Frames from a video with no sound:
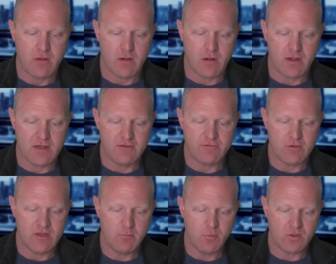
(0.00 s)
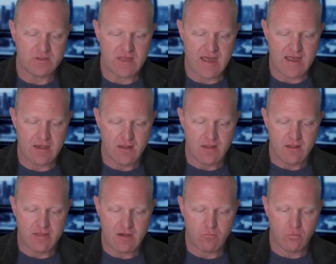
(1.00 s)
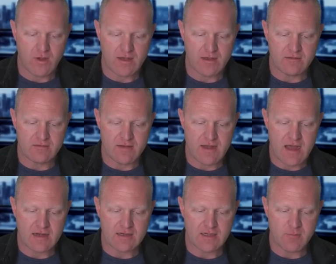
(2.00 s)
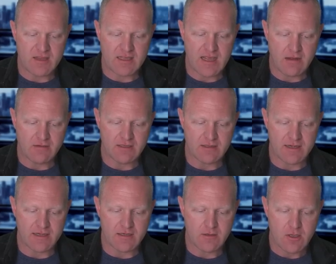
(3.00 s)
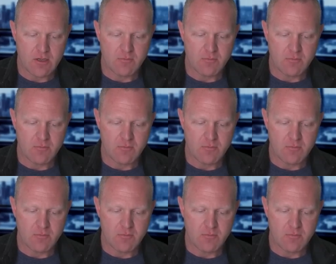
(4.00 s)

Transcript: All right. If you input that, that rent is not going to be calculated